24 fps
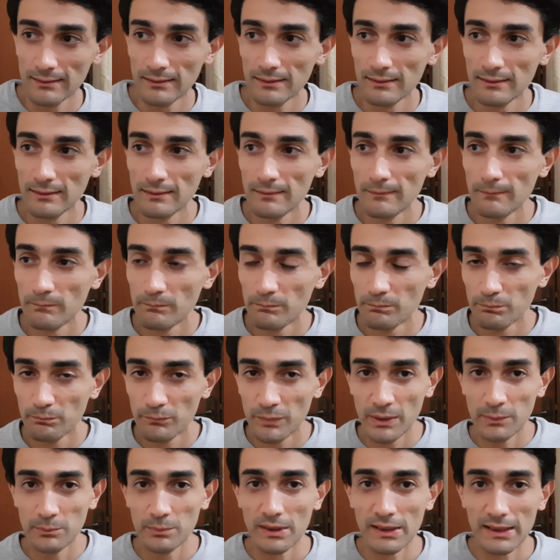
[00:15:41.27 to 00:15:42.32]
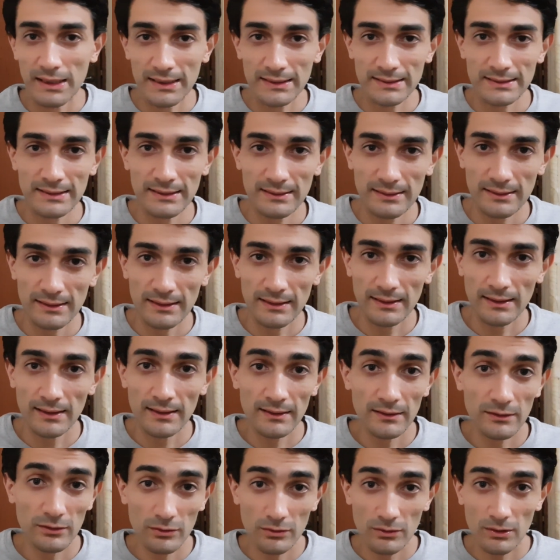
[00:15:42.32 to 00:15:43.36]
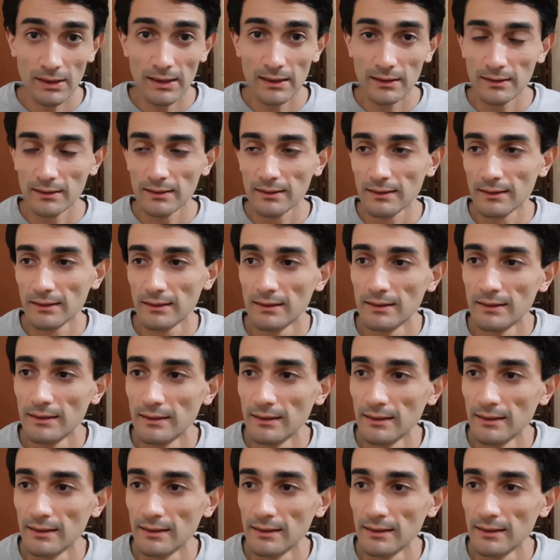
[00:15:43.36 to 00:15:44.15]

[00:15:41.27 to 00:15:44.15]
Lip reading: the people are sitting, and you can